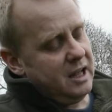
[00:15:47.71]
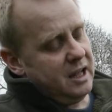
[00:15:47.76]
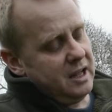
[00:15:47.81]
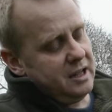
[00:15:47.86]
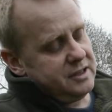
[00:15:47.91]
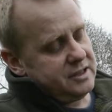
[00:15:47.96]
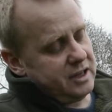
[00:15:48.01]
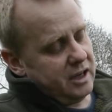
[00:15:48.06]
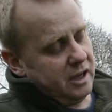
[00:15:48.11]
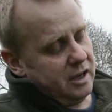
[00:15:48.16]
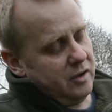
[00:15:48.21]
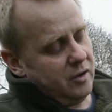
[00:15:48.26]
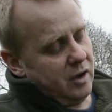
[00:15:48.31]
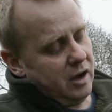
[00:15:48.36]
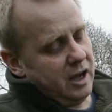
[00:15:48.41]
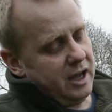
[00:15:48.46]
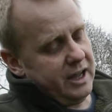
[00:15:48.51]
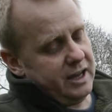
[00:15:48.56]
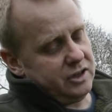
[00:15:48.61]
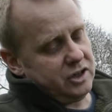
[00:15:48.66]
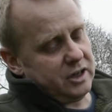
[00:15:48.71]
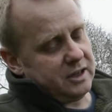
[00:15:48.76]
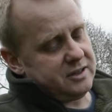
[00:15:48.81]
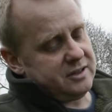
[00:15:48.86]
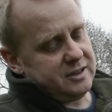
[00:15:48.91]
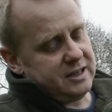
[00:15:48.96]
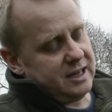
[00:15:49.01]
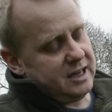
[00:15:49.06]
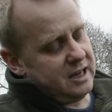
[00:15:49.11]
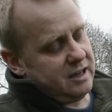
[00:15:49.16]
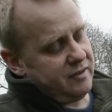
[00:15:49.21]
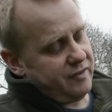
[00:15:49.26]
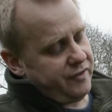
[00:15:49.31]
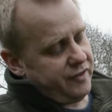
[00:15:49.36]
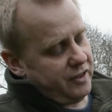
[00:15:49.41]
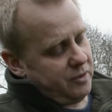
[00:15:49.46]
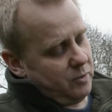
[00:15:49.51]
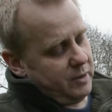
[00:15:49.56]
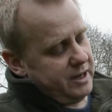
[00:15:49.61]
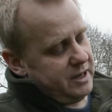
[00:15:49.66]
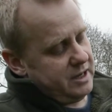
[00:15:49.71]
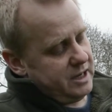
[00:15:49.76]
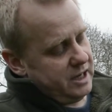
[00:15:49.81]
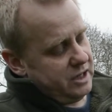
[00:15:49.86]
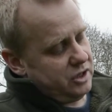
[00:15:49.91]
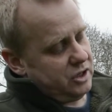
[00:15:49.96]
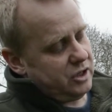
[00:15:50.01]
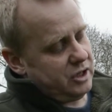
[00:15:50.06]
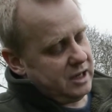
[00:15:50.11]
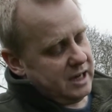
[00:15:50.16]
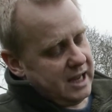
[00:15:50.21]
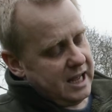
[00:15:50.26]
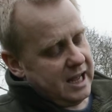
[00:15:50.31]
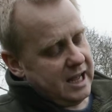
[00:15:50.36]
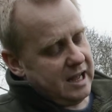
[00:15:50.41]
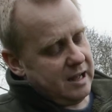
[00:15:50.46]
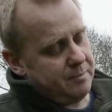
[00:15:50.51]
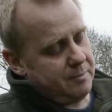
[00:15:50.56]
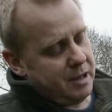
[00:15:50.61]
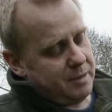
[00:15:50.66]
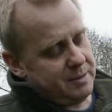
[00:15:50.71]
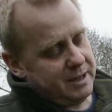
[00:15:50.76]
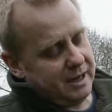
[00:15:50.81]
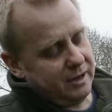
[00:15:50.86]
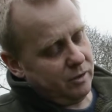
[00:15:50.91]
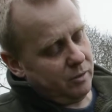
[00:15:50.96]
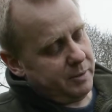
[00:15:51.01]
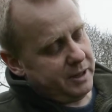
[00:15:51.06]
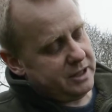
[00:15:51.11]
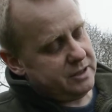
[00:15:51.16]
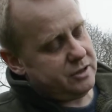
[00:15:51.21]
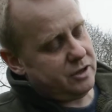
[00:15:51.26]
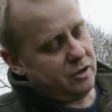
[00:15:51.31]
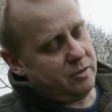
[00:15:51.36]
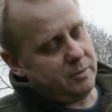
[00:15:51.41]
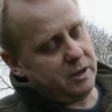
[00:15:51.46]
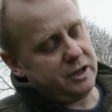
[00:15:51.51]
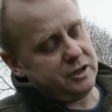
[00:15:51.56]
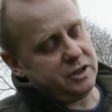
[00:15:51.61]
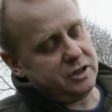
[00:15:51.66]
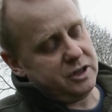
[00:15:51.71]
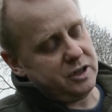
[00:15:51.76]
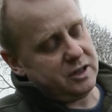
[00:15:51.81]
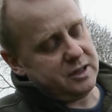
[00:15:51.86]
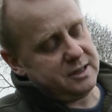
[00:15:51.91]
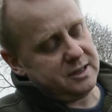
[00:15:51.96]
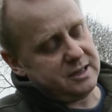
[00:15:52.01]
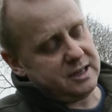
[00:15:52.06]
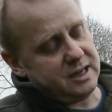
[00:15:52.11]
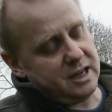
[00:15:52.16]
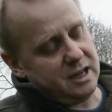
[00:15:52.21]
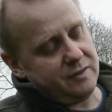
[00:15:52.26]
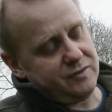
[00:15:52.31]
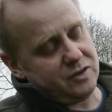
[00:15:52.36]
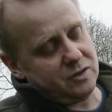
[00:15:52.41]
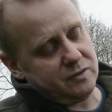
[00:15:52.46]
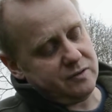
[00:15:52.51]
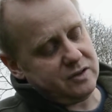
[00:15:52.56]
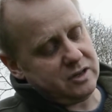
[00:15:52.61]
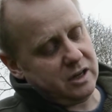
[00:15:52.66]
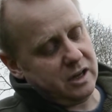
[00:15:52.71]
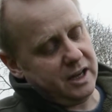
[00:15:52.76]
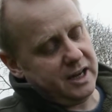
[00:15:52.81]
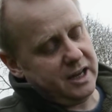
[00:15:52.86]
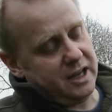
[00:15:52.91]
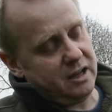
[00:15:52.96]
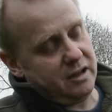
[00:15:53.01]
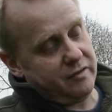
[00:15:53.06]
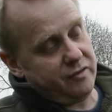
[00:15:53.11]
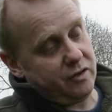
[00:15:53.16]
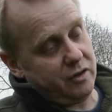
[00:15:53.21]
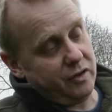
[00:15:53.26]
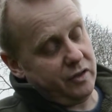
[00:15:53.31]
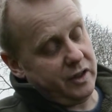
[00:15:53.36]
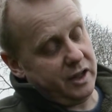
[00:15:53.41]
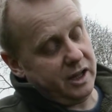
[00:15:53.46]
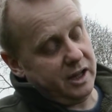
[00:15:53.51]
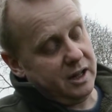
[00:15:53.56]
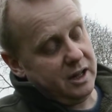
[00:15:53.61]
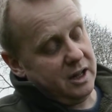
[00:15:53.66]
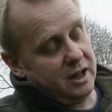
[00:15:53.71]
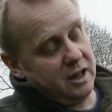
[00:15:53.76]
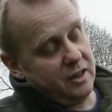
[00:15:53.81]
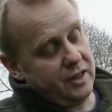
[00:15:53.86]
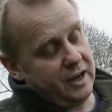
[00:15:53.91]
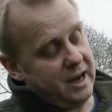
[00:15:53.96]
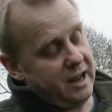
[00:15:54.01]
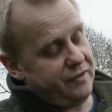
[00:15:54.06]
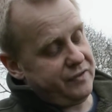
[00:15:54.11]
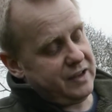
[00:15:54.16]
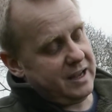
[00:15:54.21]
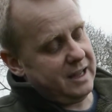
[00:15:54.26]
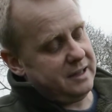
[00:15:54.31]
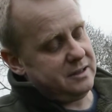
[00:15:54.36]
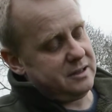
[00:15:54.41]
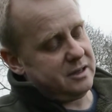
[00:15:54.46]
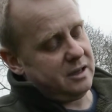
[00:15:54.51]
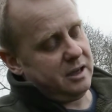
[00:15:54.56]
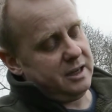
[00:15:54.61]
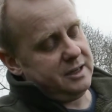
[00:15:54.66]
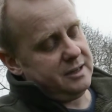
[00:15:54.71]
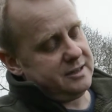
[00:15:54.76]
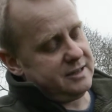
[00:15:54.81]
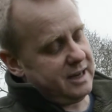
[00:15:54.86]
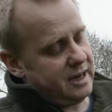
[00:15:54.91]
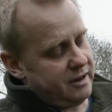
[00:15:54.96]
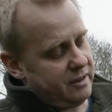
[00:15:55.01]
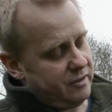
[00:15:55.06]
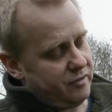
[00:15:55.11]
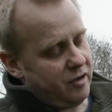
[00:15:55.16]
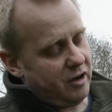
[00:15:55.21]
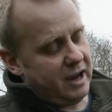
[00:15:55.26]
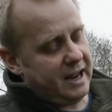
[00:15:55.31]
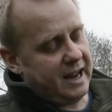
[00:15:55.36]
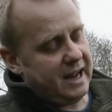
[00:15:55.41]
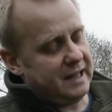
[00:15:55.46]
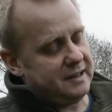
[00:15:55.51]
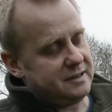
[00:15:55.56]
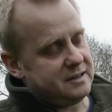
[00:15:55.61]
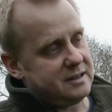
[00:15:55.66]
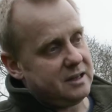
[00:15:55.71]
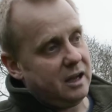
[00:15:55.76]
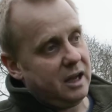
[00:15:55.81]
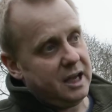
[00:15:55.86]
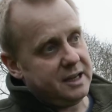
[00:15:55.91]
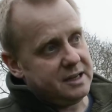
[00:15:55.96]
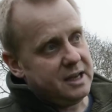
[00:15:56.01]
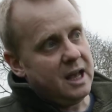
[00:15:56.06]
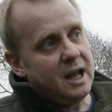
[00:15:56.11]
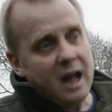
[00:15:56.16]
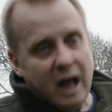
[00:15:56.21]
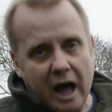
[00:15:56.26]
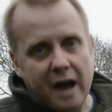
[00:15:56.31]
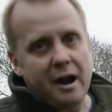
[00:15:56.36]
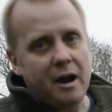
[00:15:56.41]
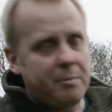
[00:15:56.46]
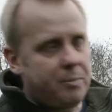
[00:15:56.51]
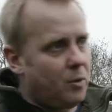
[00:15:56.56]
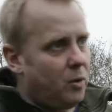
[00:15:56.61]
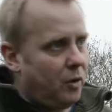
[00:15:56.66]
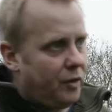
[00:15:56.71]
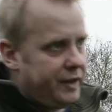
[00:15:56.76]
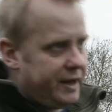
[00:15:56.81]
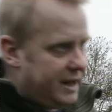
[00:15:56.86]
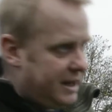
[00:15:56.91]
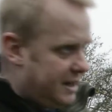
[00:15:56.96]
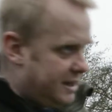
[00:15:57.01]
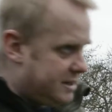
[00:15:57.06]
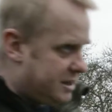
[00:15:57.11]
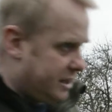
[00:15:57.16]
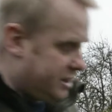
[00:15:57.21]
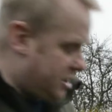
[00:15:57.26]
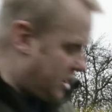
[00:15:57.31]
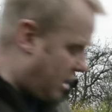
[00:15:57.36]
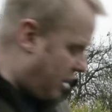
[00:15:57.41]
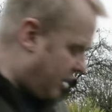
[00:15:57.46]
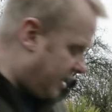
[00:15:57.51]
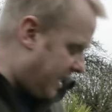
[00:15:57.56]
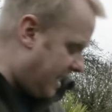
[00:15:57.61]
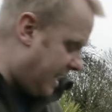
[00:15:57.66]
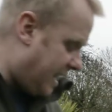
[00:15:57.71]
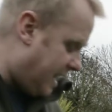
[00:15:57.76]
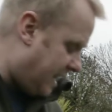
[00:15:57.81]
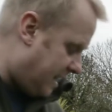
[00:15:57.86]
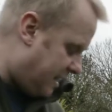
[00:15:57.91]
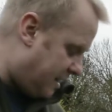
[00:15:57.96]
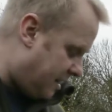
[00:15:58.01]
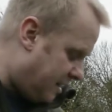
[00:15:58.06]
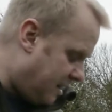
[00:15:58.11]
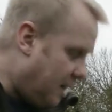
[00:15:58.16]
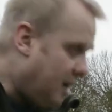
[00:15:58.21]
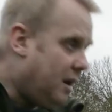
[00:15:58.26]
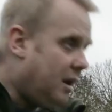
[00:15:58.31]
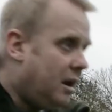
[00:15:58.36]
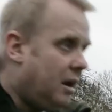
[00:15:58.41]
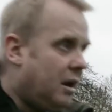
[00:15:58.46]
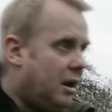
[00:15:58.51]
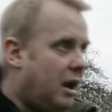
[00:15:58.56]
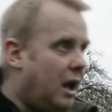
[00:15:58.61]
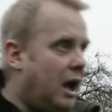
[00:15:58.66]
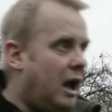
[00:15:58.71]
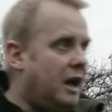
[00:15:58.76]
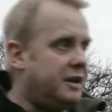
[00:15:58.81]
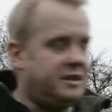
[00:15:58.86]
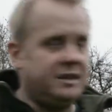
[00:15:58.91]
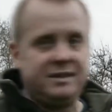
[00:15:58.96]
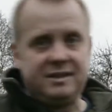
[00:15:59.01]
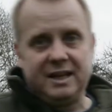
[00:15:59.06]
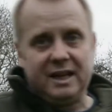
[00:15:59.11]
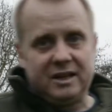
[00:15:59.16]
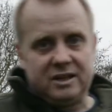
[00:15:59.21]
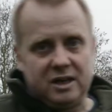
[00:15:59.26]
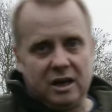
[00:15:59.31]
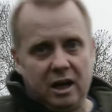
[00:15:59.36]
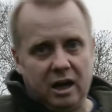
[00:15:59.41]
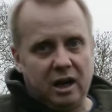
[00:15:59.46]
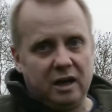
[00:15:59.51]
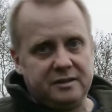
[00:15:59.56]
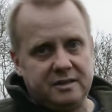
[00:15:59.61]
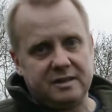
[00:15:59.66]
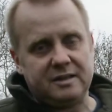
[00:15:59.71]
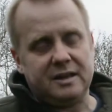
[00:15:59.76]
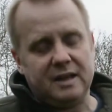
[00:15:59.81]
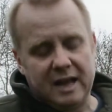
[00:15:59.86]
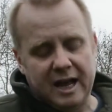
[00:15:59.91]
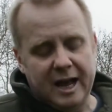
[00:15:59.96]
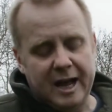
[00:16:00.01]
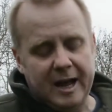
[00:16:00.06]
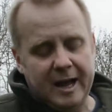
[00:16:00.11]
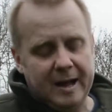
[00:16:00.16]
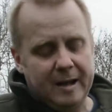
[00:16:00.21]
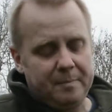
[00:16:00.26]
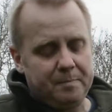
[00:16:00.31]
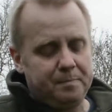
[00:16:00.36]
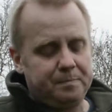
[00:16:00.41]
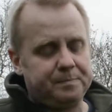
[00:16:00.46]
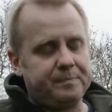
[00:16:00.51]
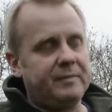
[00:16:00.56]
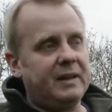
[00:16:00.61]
So I adjusted it for the windage, maybe a little bit too much. As you can see, I've sort of slightly over on the left hand side instead of the right hand side, and I brought the target in to 6 yards, and